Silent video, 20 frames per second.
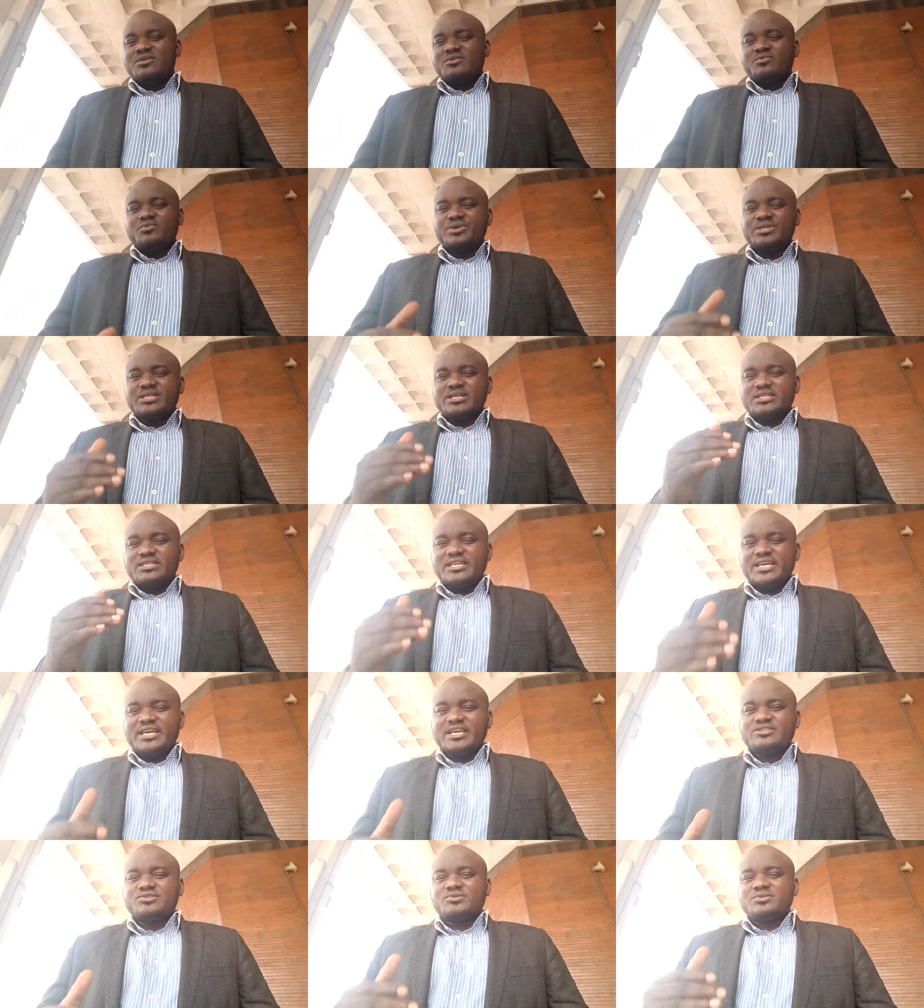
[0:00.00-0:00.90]
with the
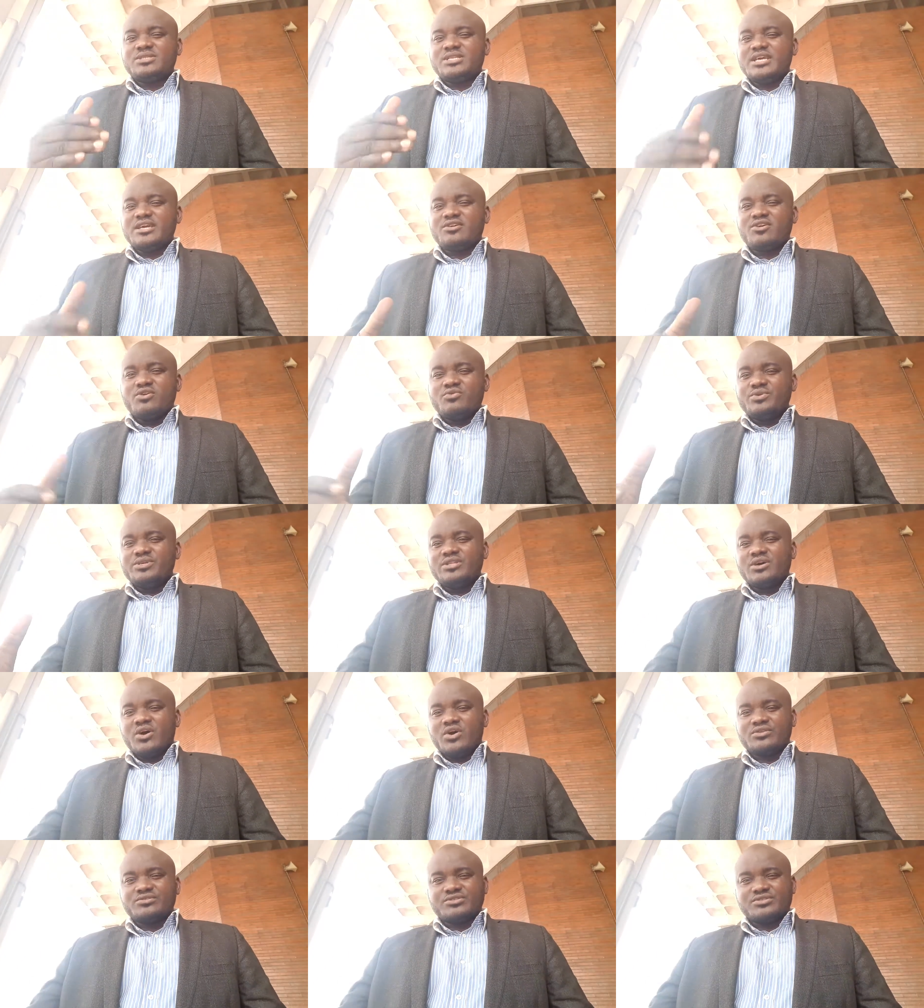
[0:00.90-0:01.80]
day-to-day going
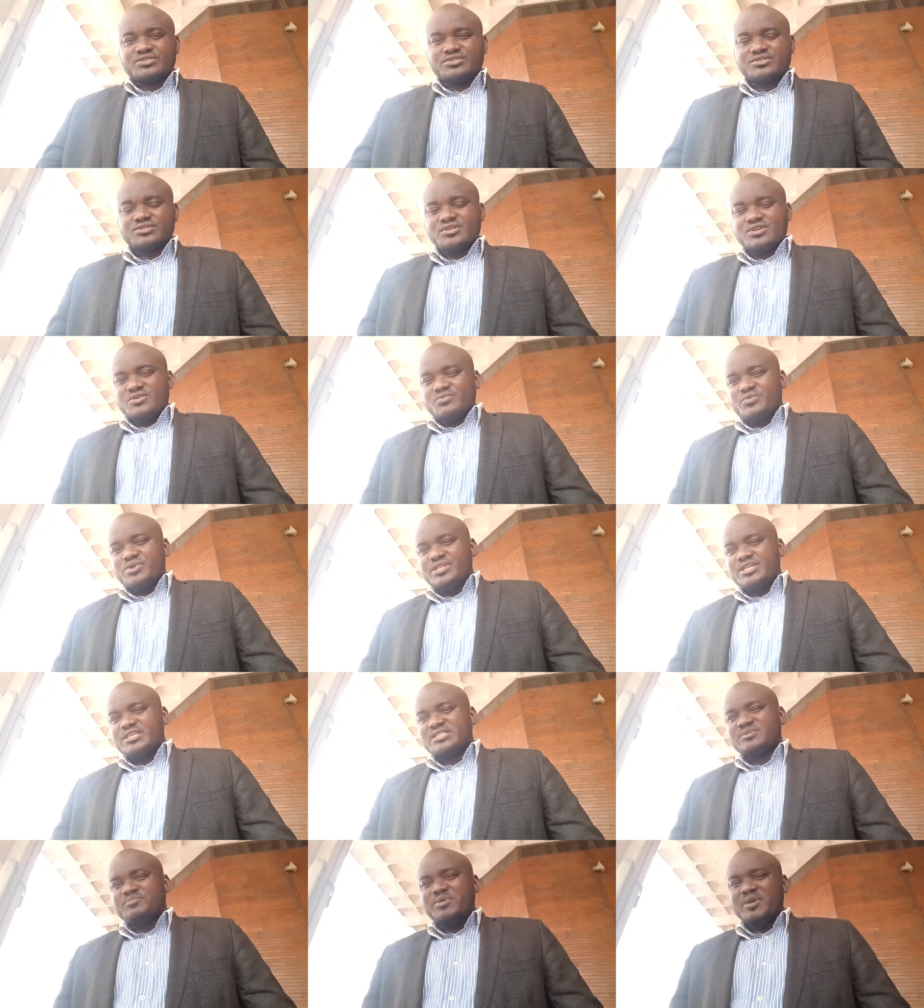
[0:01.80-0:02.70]
on with
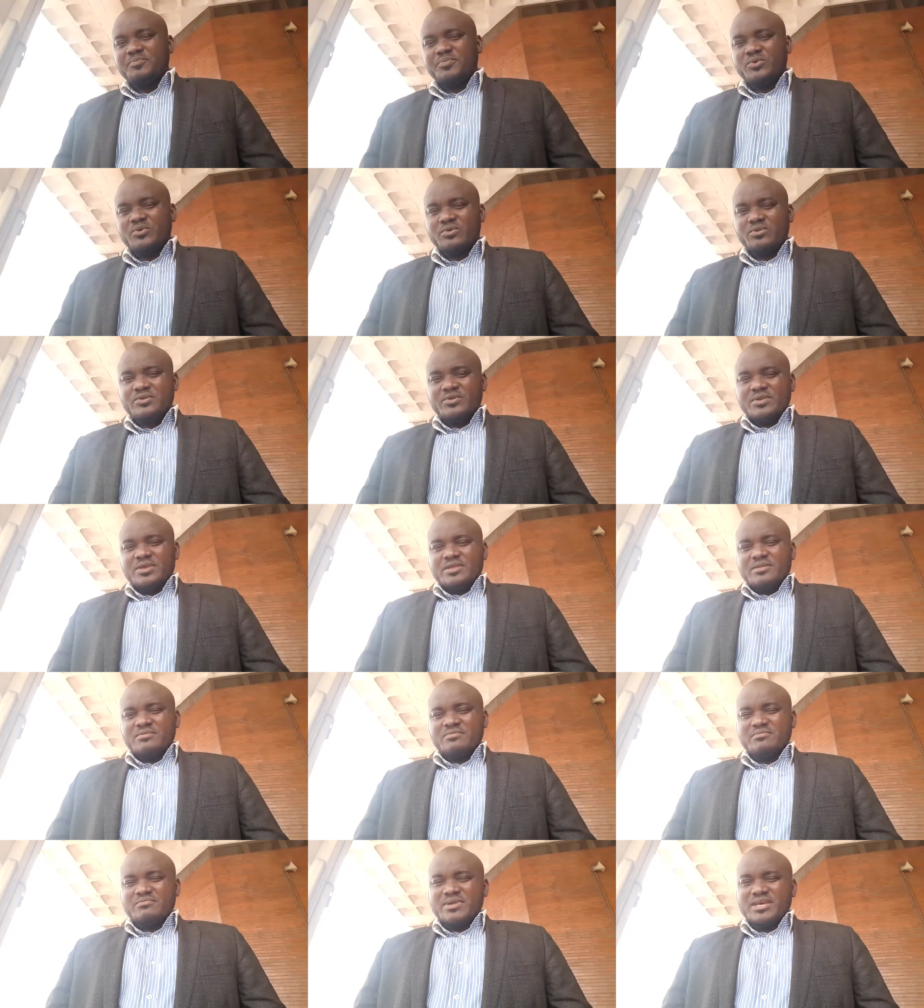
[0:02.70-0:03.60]
His people.
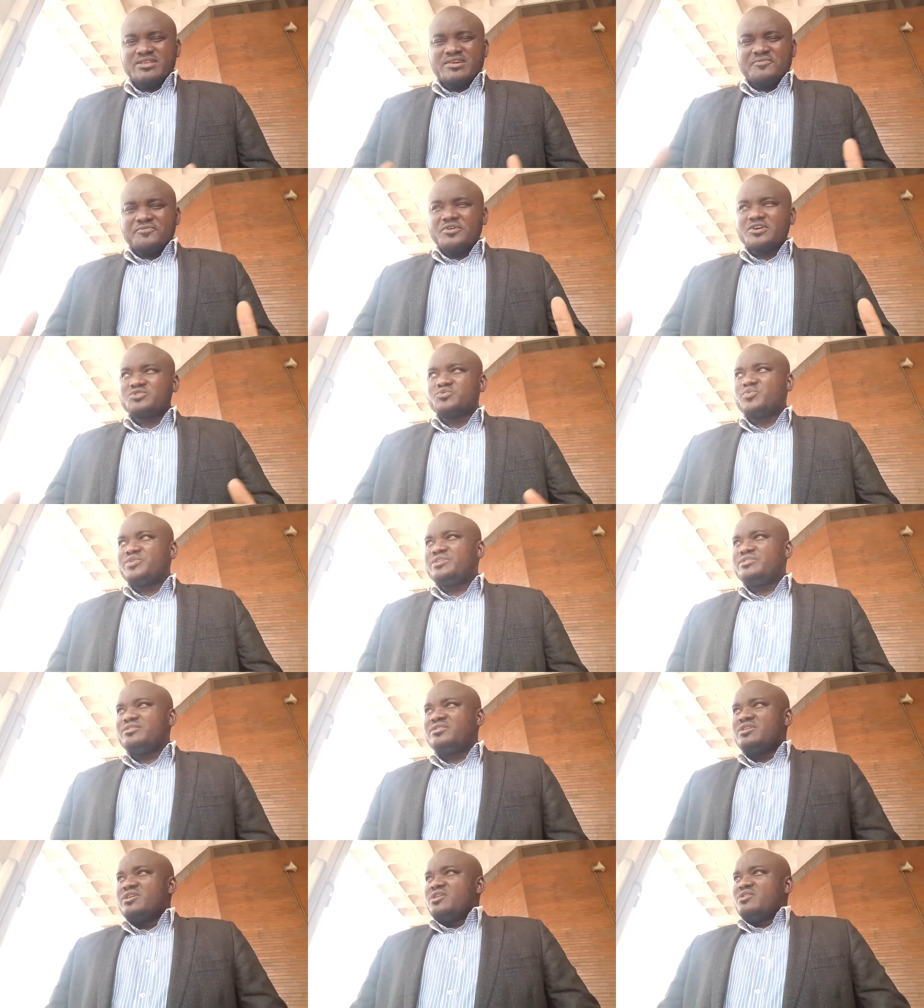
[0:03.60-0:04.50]
And many of us
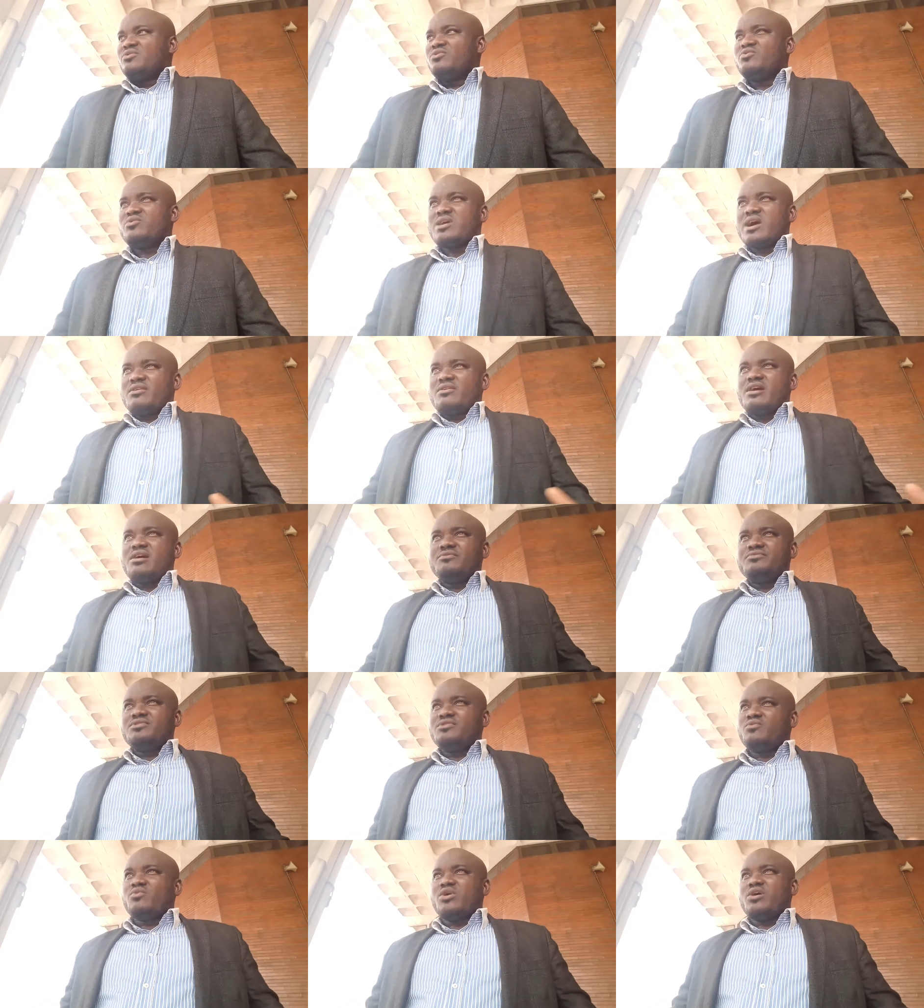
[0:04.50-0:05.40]
will look
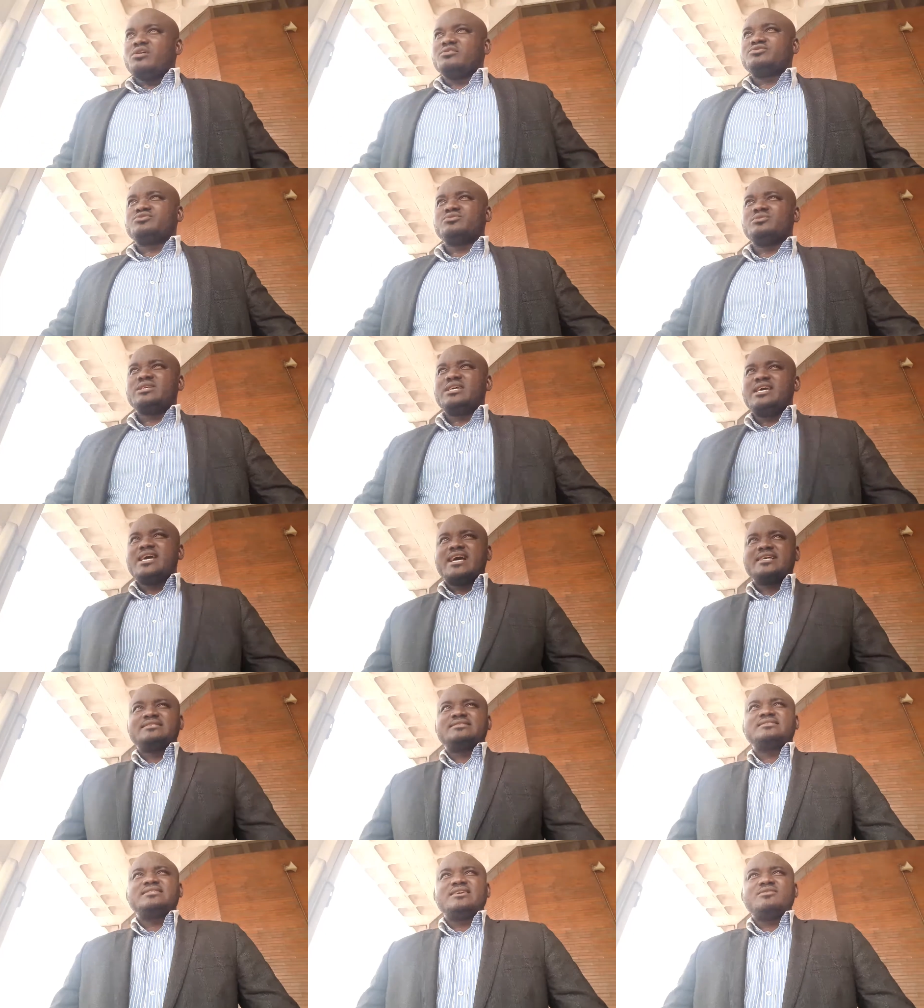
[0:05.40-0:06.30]
around the world today
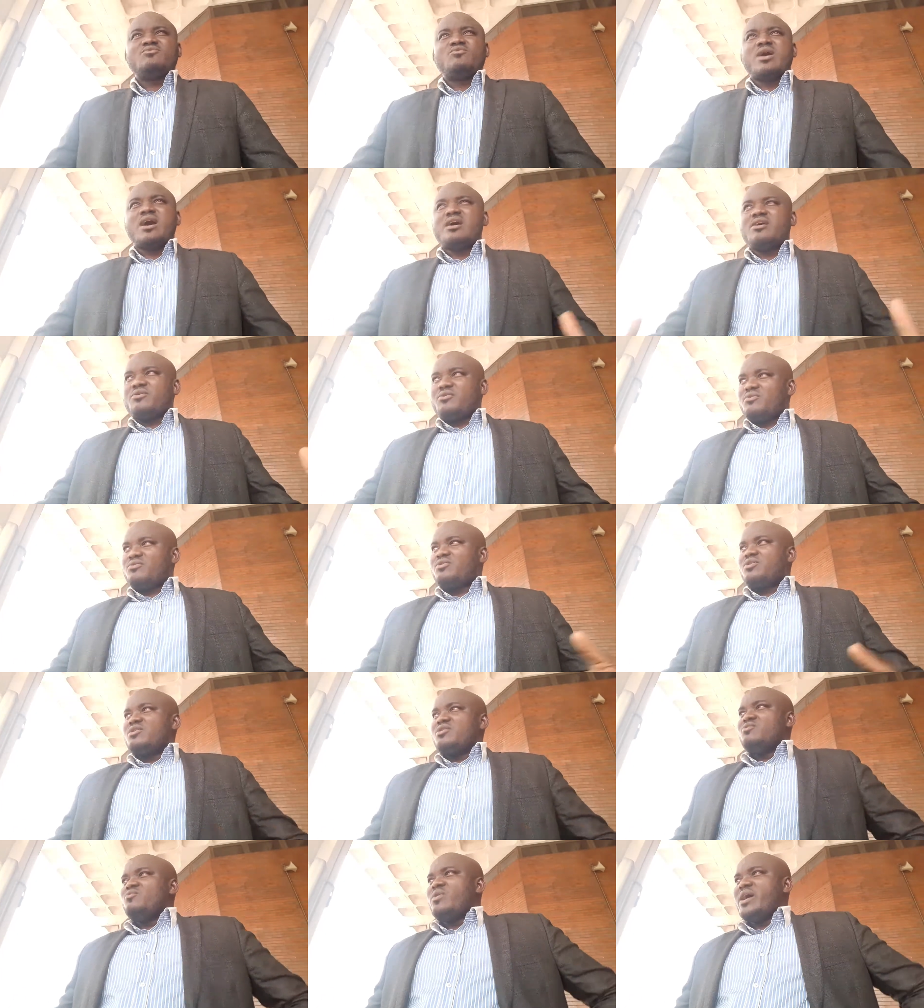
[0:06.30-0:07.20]
and say, wow,
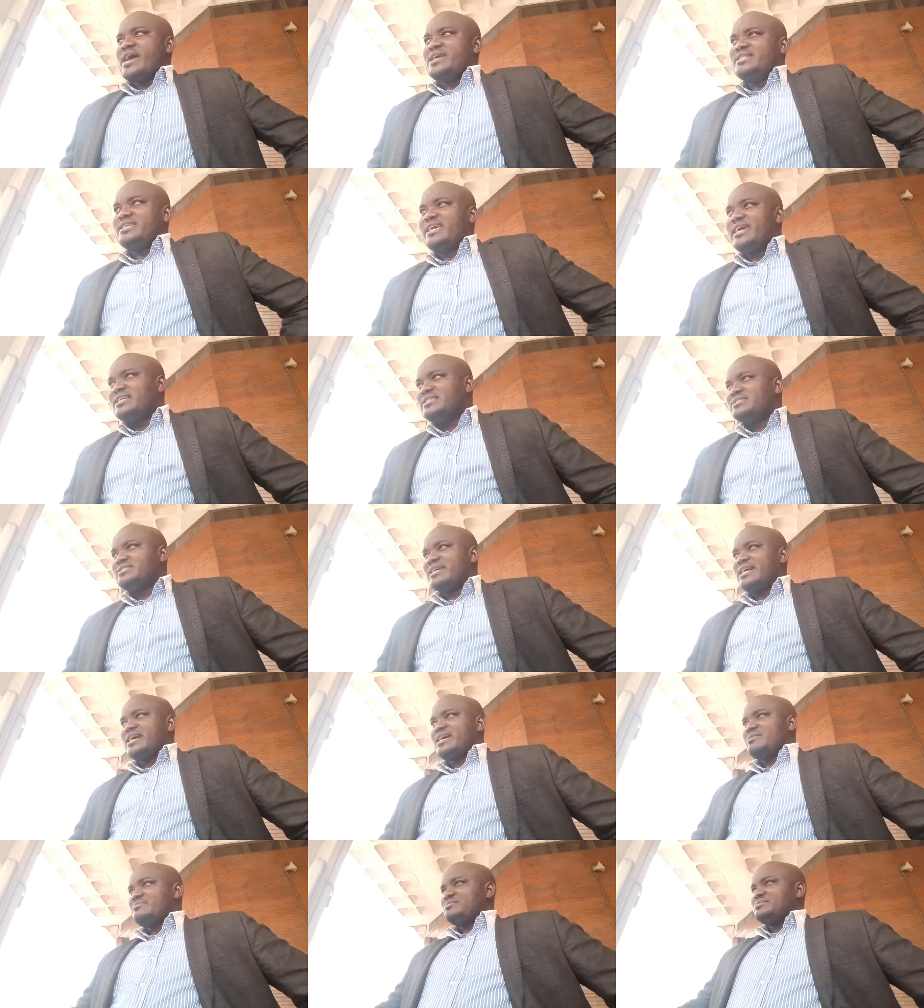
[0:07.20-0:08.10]
we are in the end
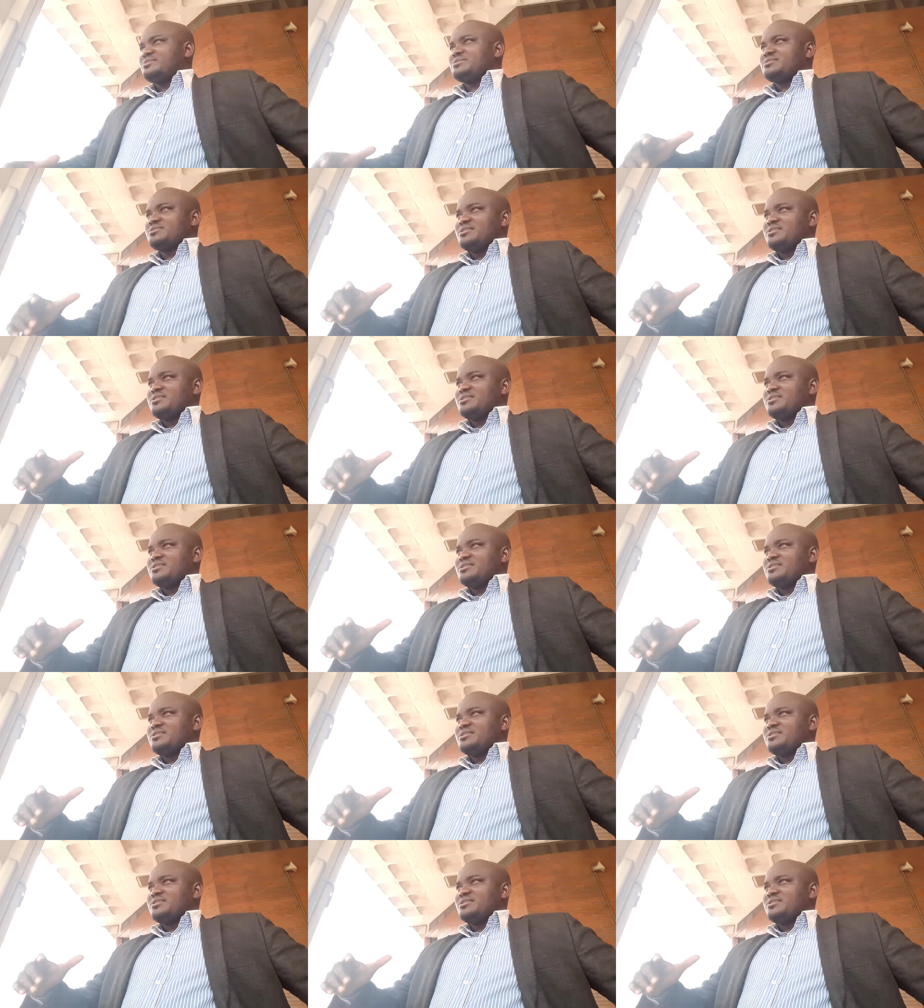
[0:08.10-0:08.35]
times.